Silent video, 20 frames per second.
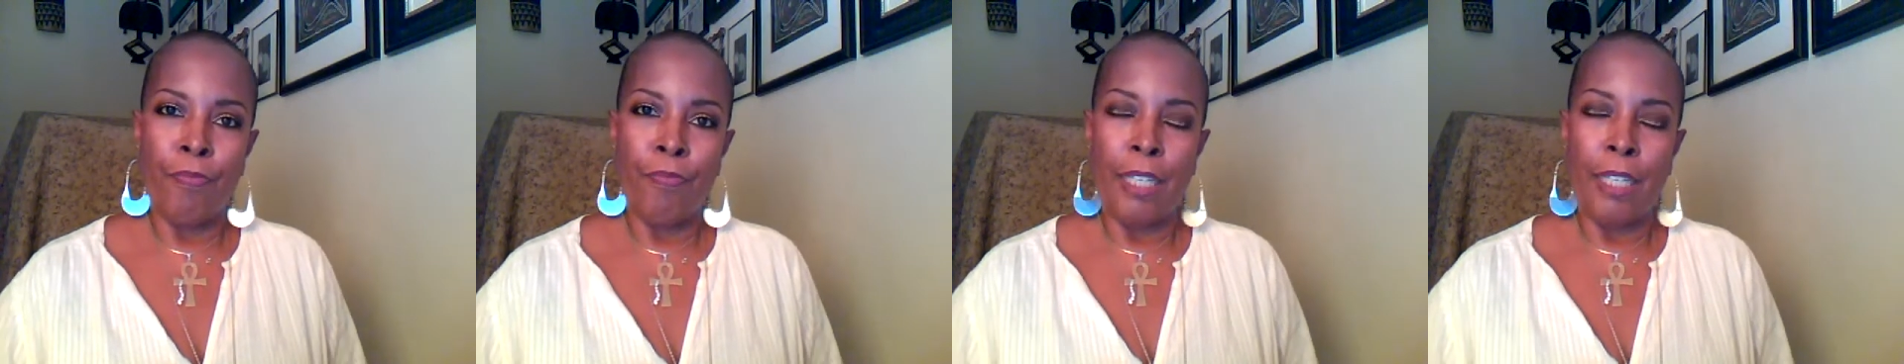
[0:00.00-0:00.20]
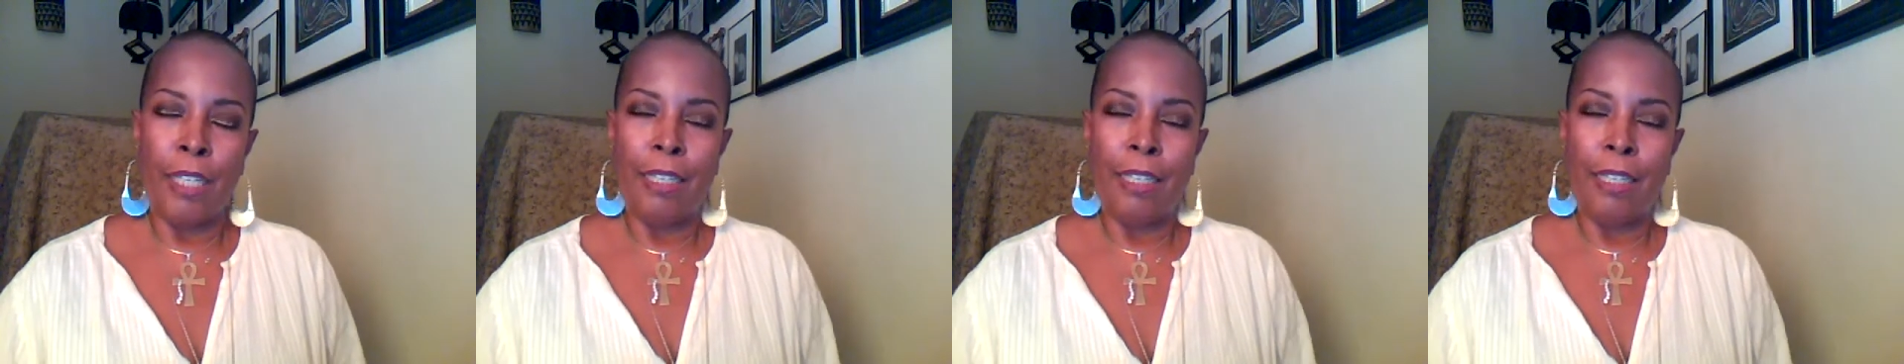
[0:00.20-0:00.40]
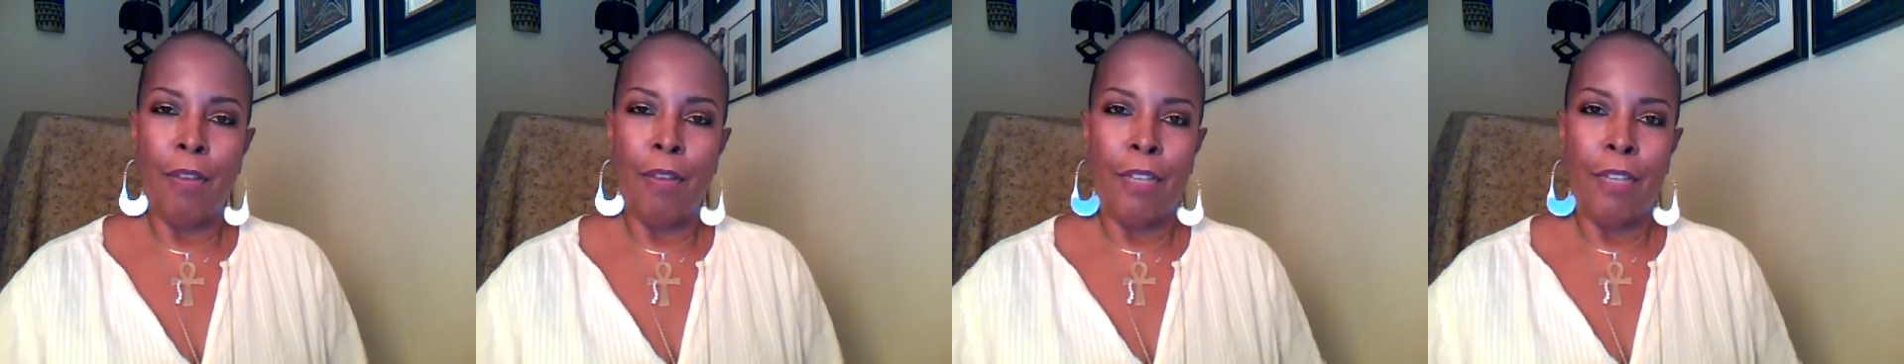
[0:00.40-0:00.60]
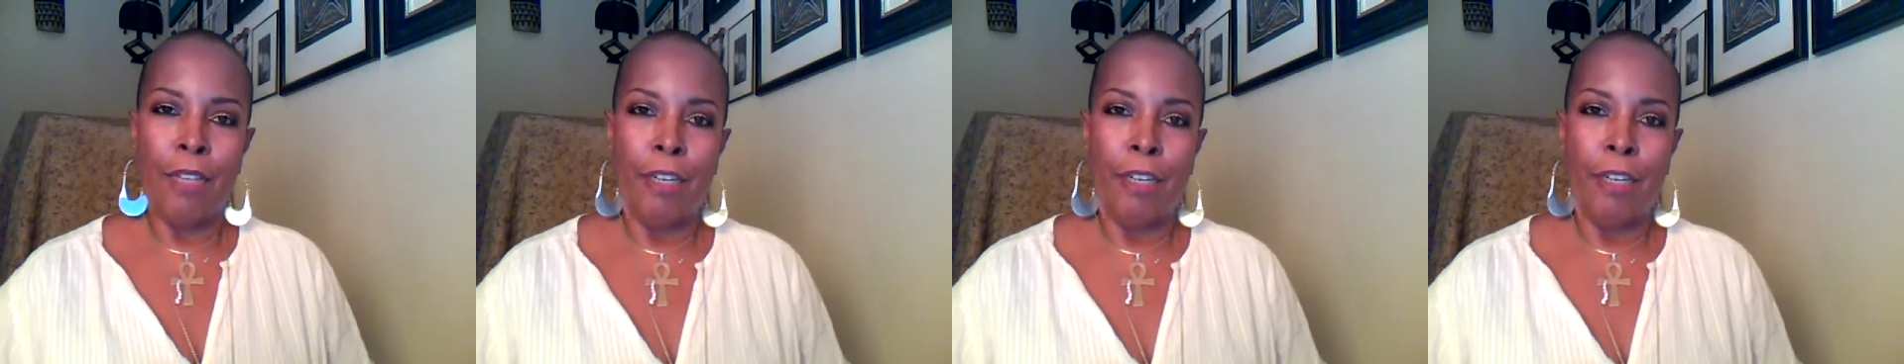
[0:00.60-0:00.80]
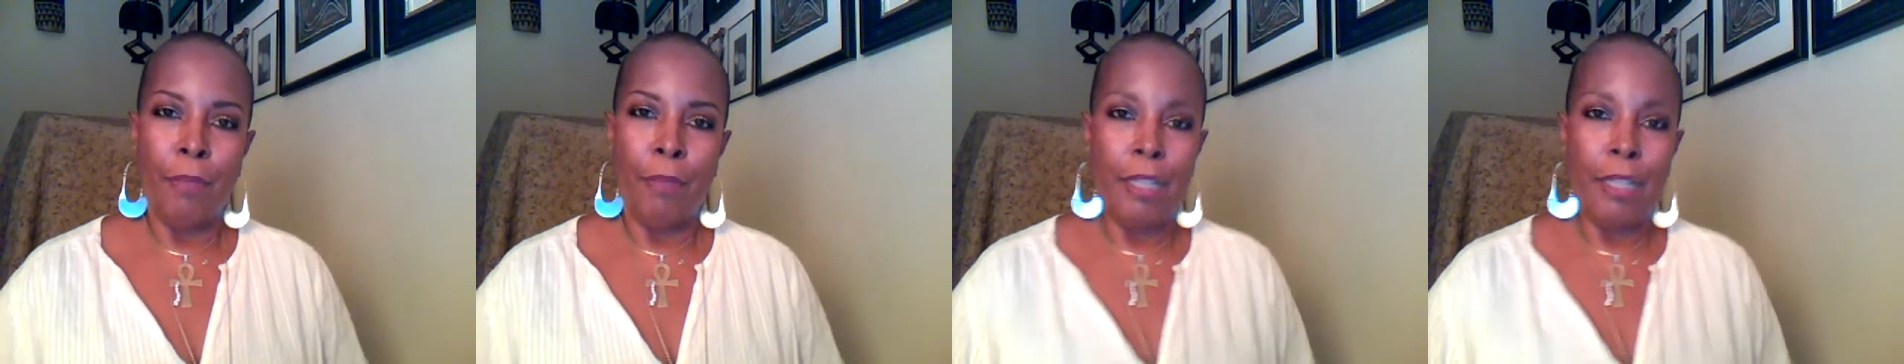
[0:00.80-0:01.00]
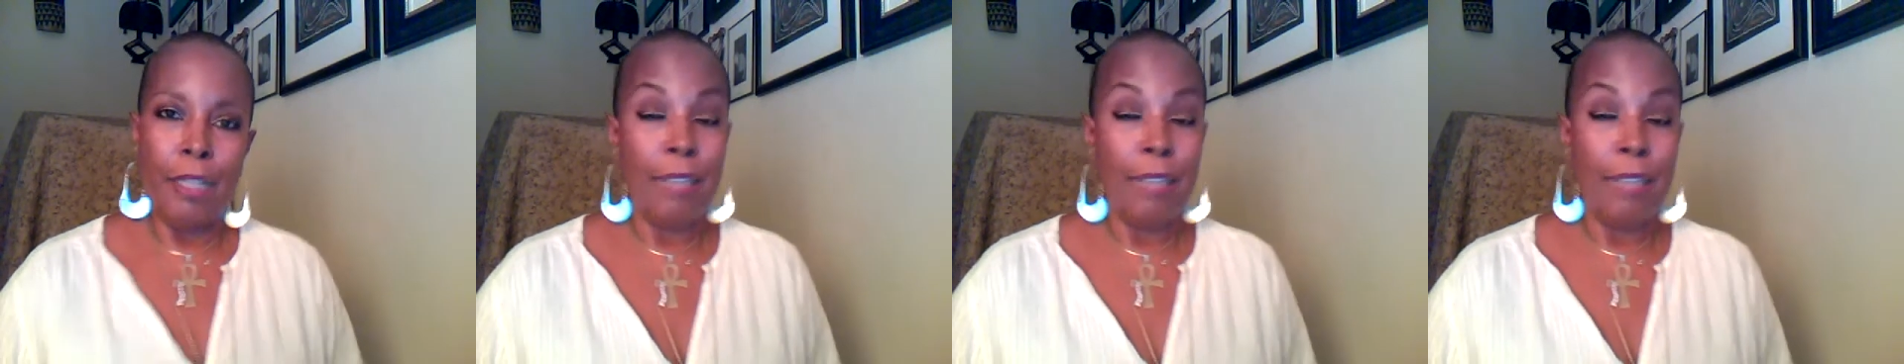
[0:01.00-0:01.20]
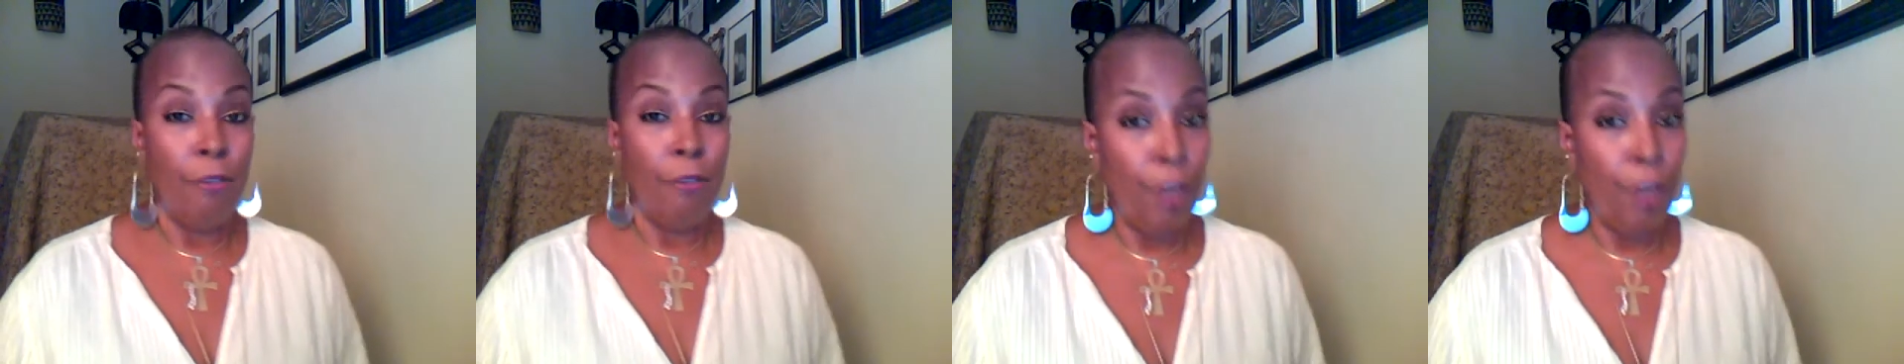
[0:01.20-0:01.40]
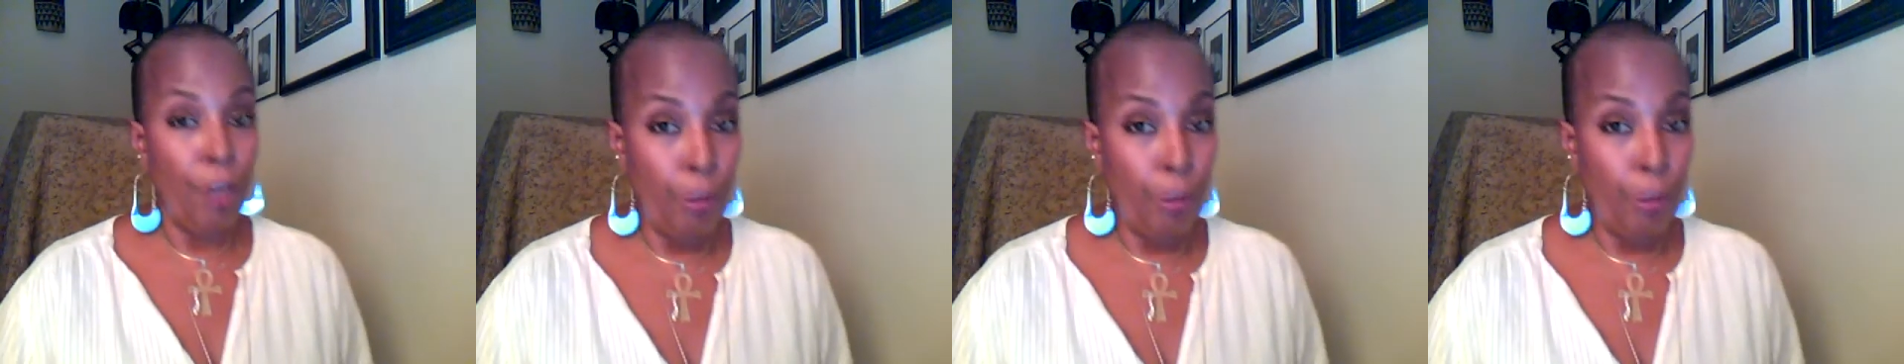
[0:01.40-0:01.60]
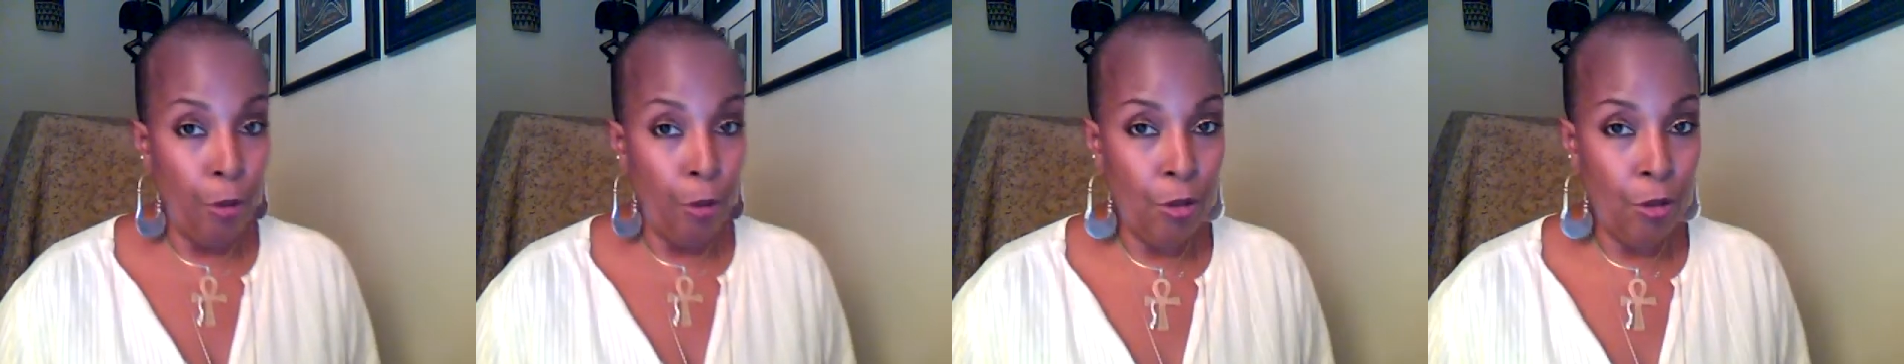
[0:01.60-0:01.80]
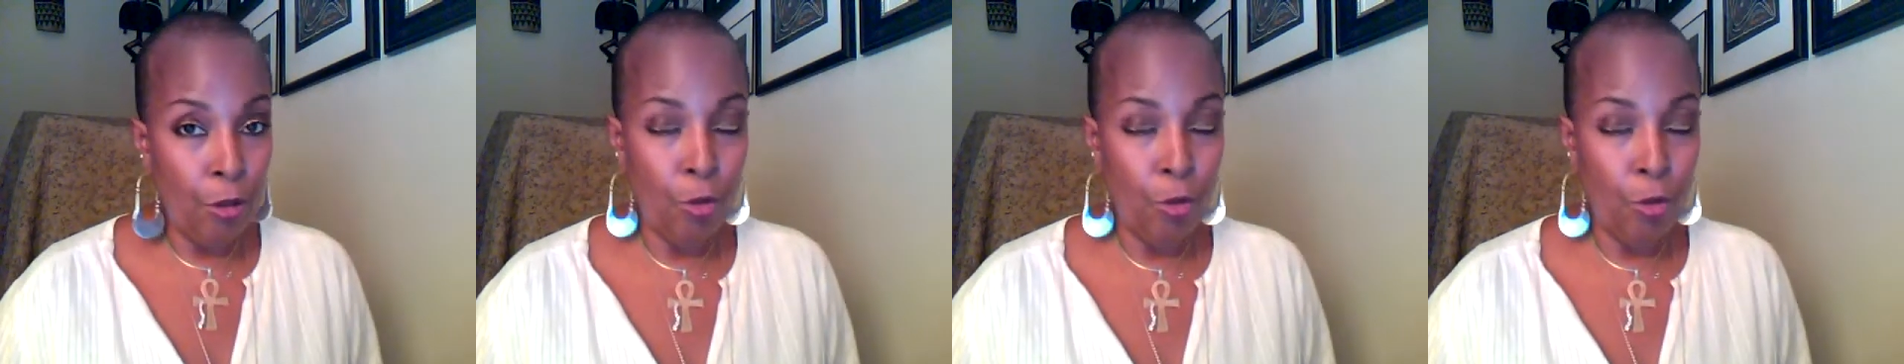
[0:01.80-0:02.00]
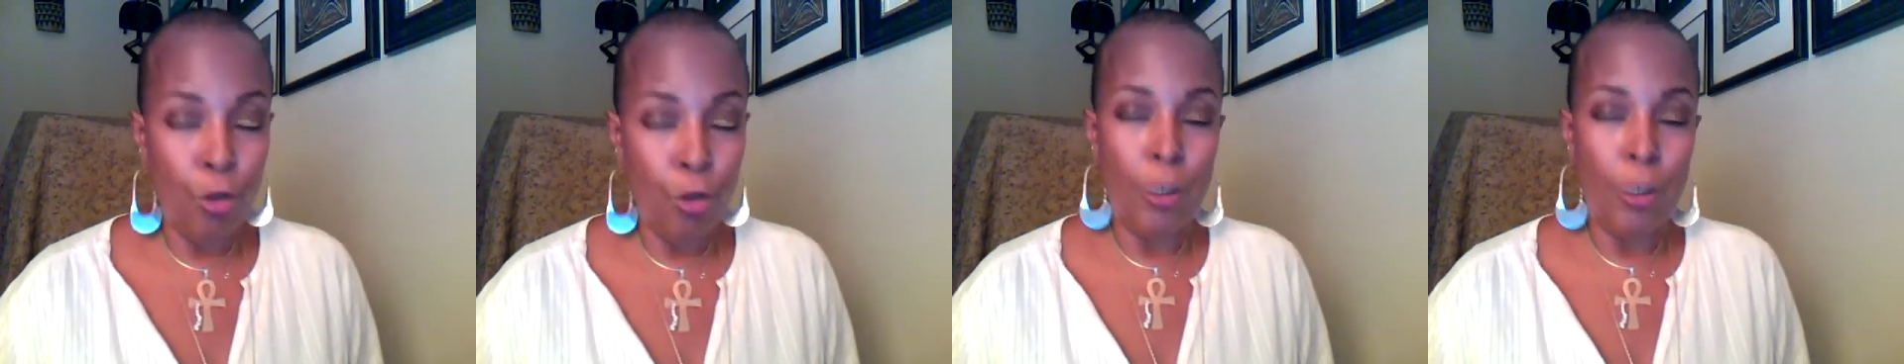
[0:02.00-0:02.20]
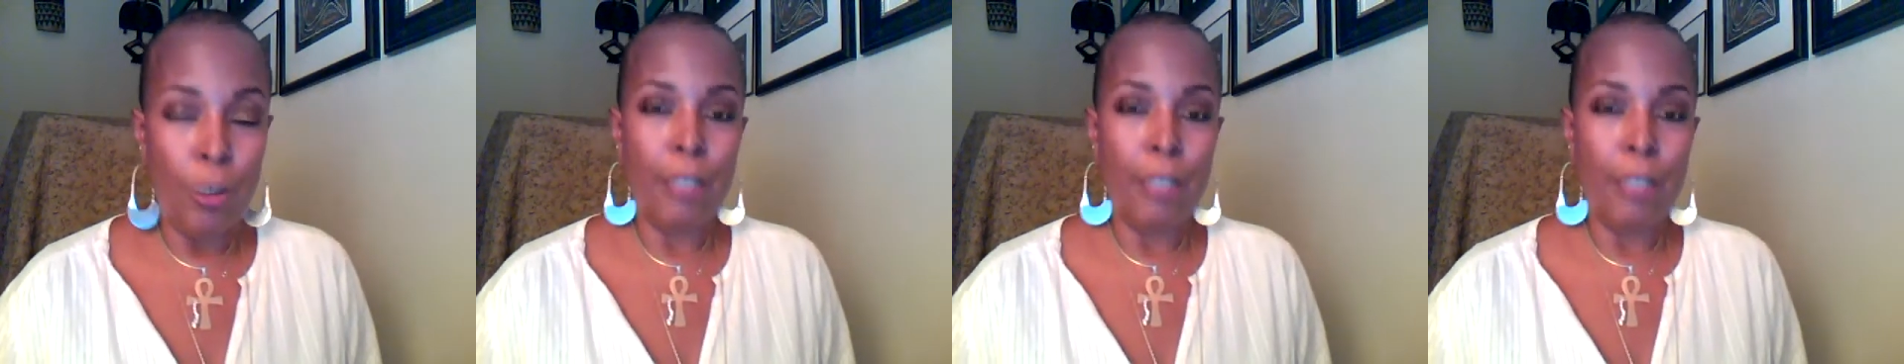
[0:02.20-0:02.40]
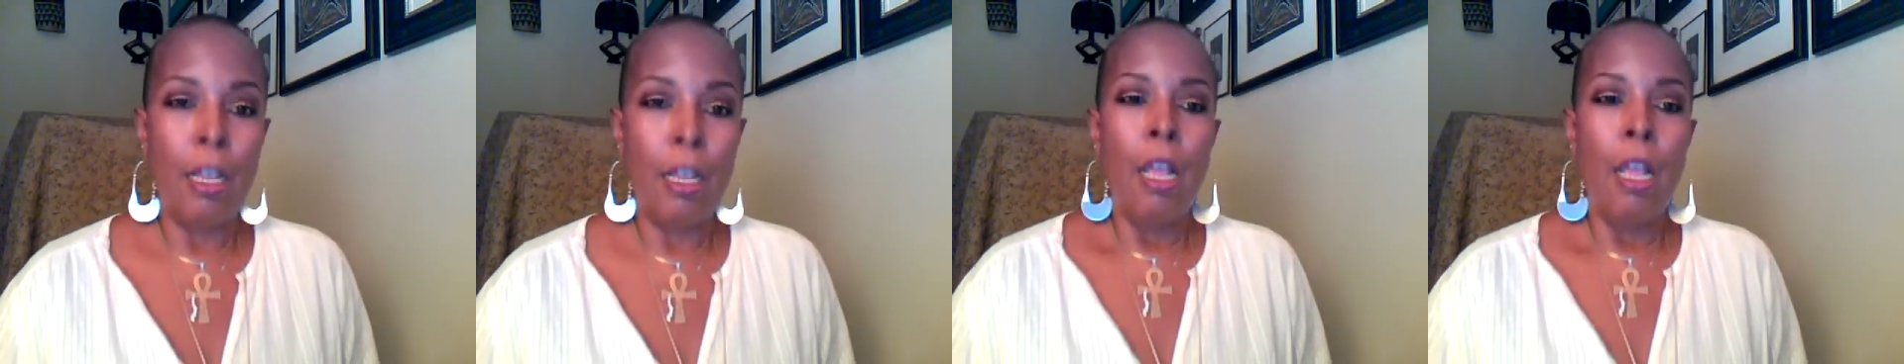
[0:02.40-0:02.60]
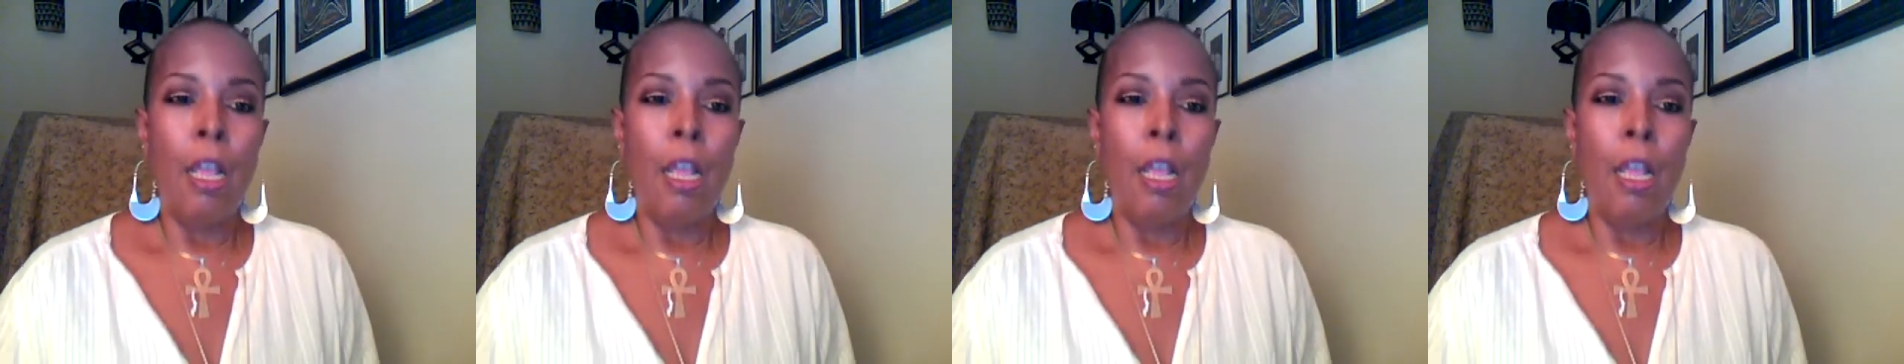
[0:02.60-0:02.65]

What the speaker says: things out there, but that's a very personal choice.